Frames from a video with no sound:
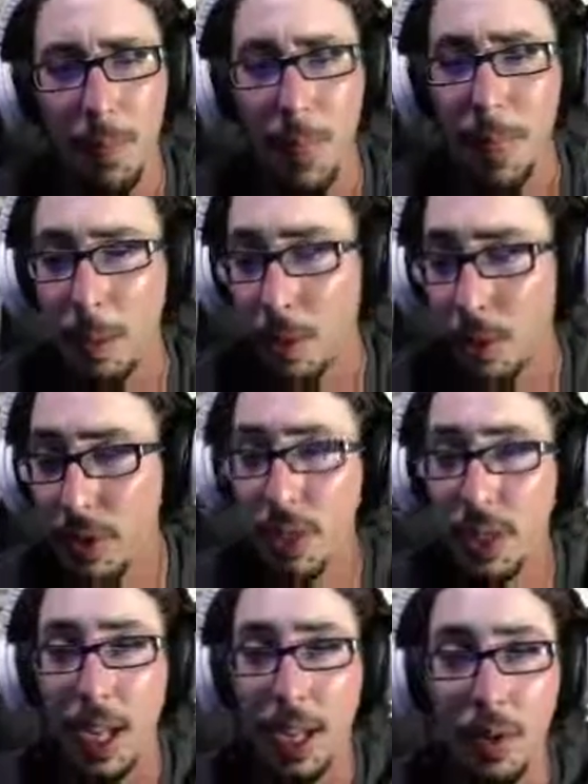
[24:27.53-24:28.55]

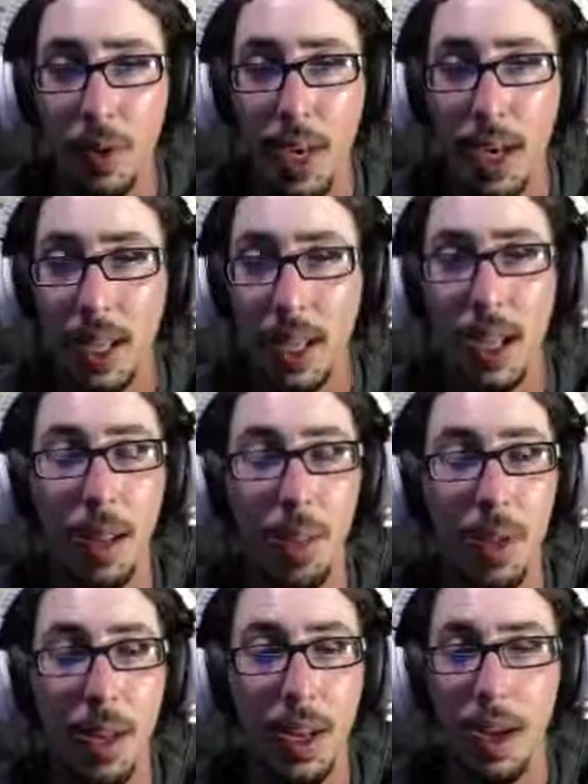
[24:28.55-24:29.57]
Personally, I don't get it. I
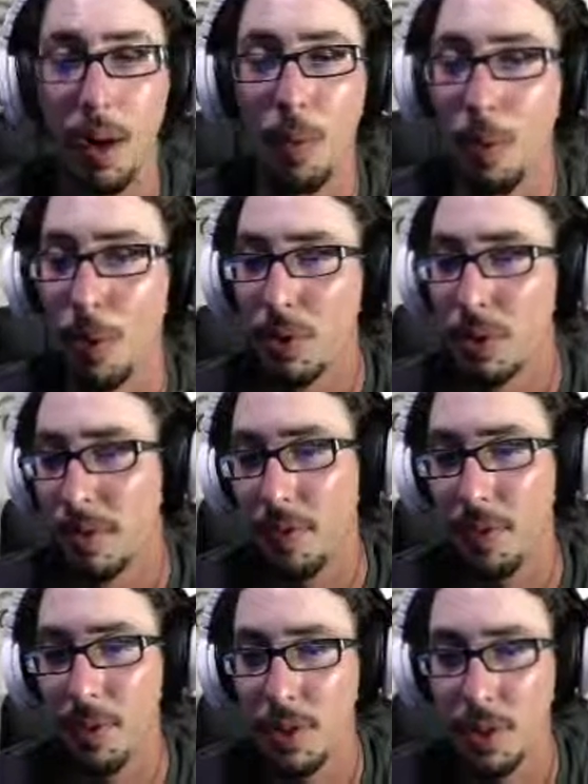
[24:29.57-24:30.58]
mean, I will post a
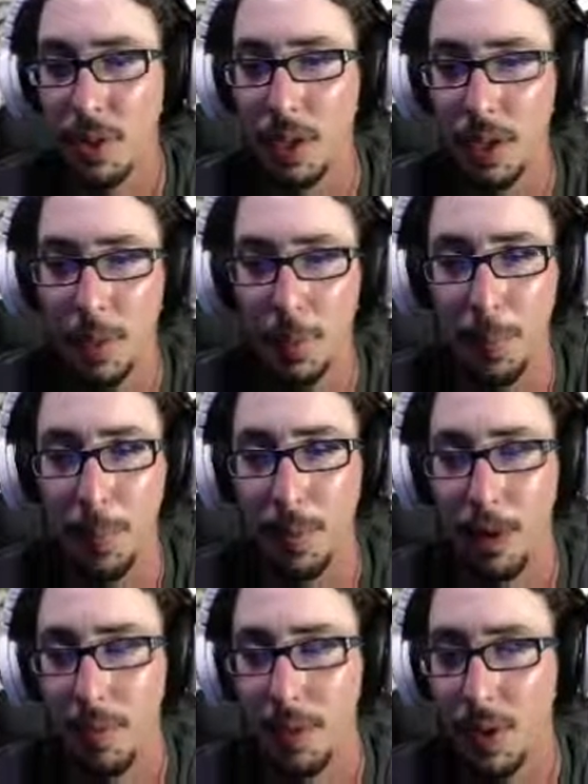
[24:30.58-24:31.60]
first look
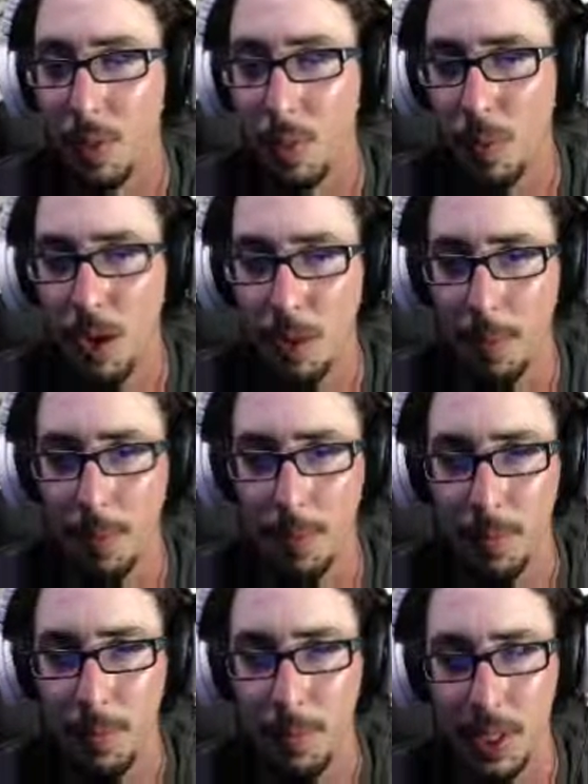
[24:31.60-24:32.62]
of it
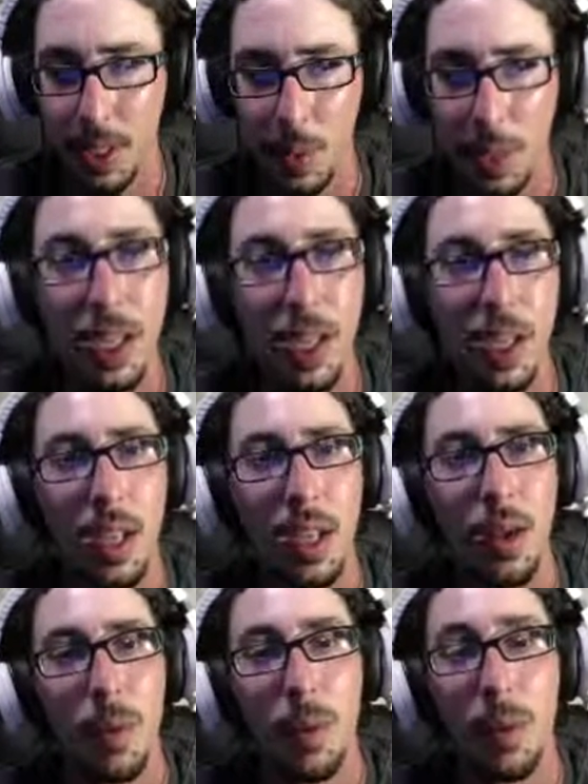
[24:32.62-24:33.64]
this week,
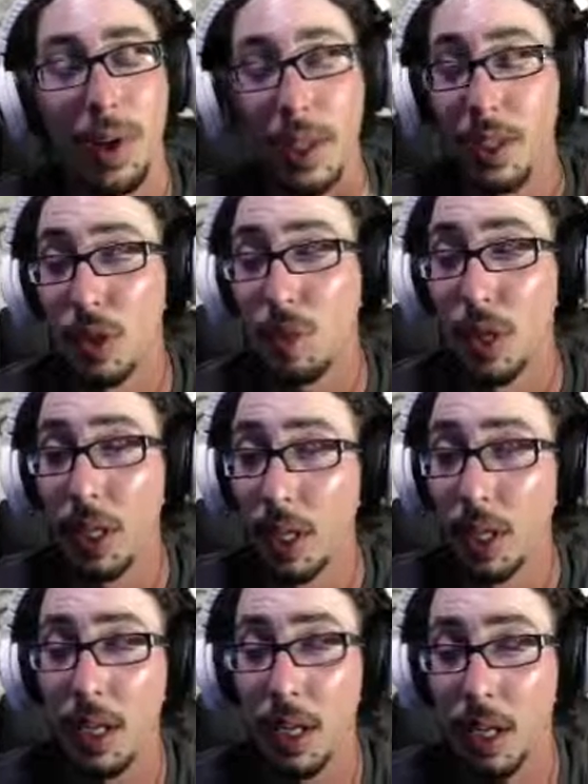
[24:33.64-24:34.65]
but it's a
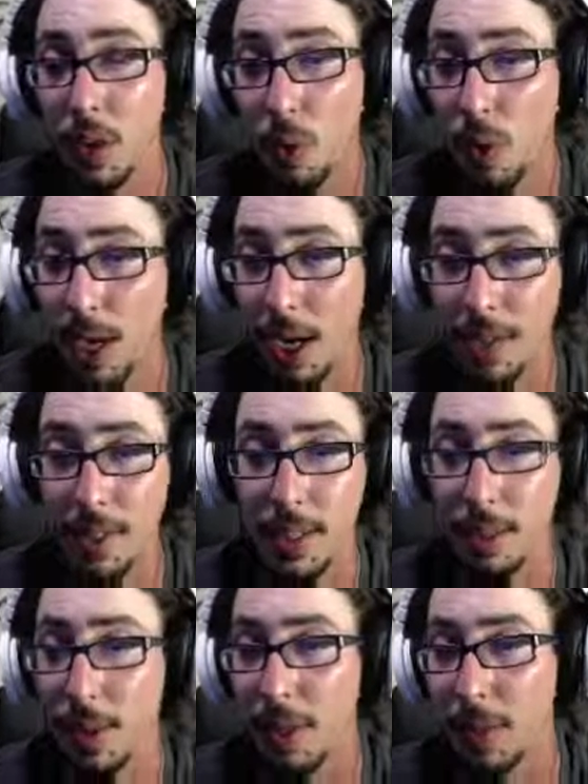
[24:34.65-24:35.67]
really cool
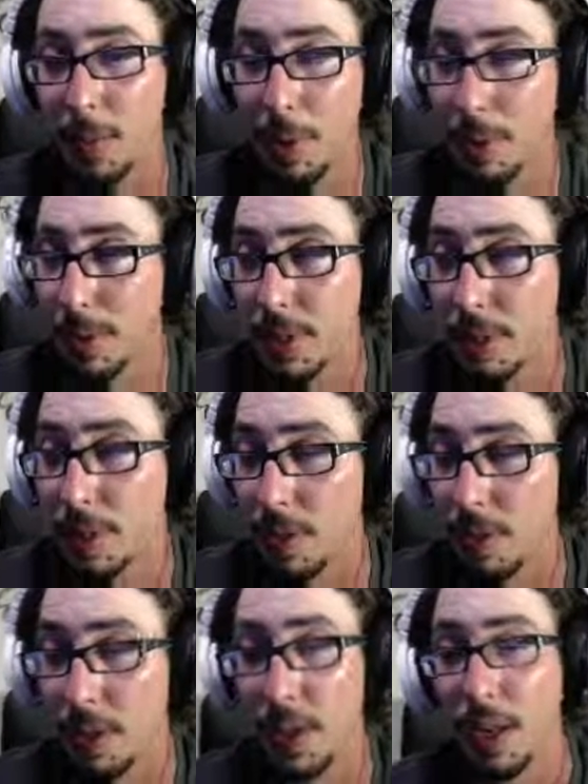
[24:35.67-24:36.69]
concept, and people seem to
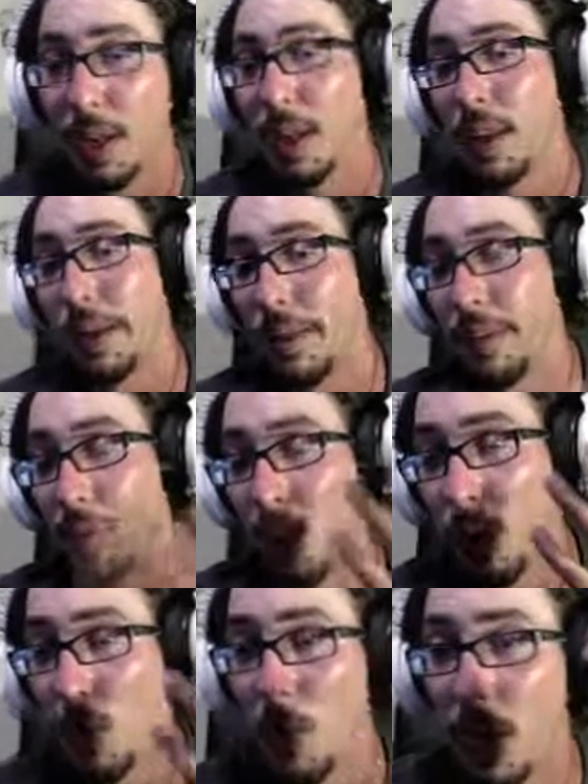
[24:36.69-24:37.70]
love it. If you
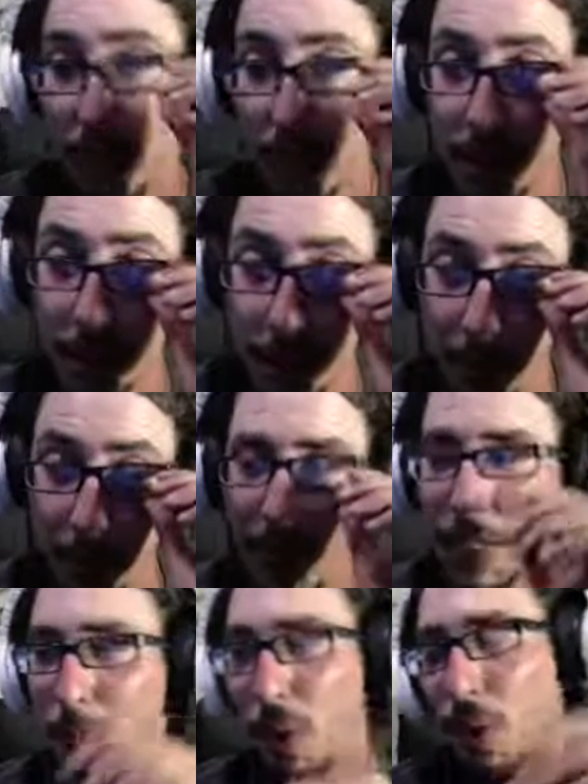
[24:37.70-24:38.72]
want to watch
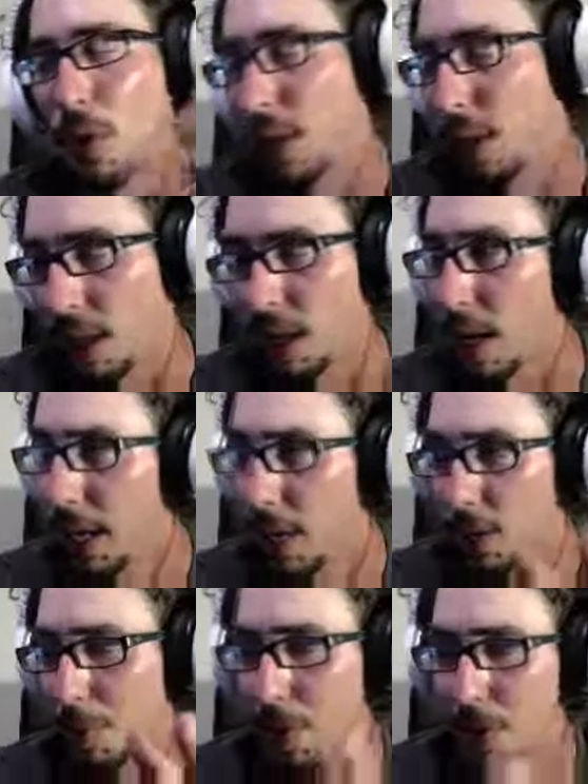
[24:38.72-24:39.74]
planets burn and collide
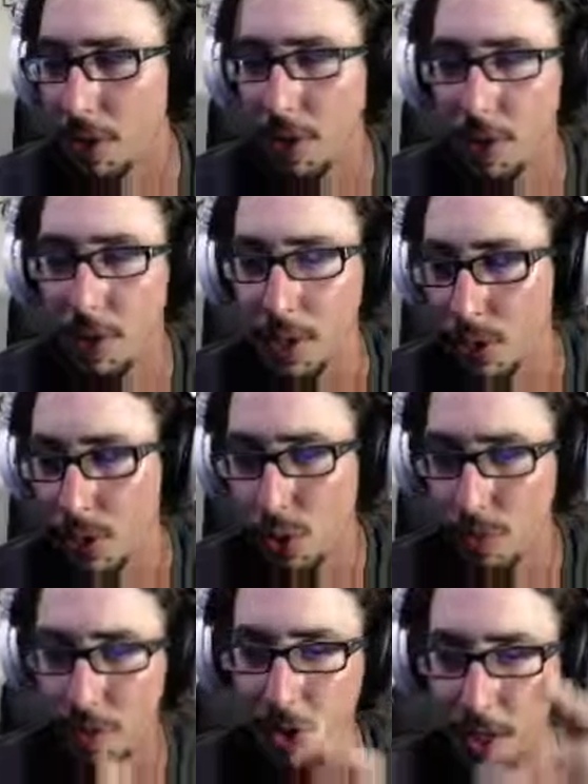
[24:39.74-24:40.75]
into each other, and you
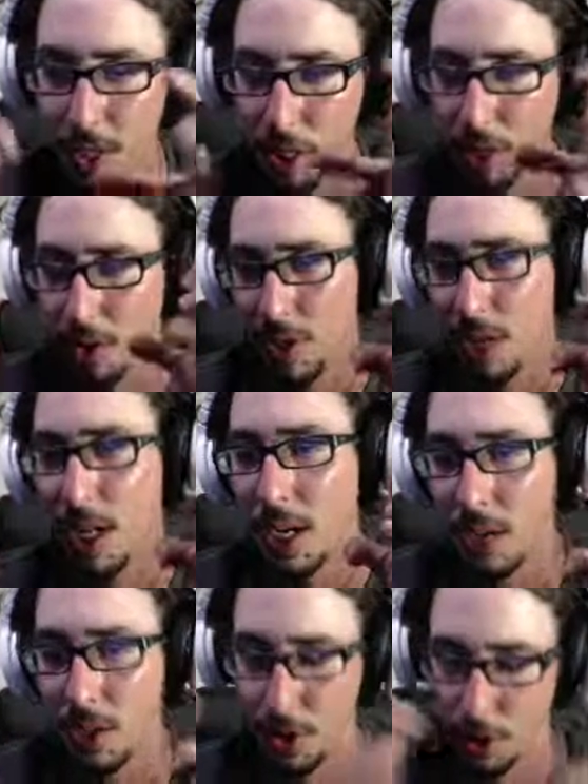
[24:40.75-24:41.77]
feel like you're a
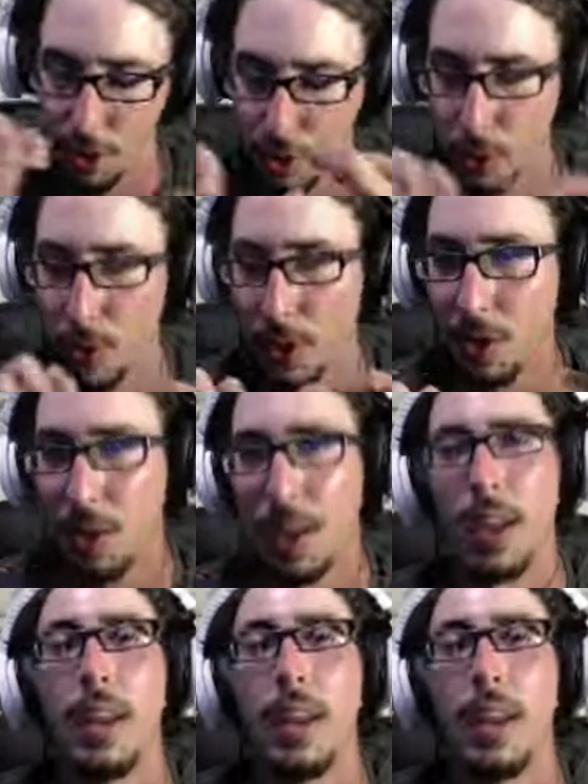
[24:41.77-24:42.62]
god and you're controlling all that,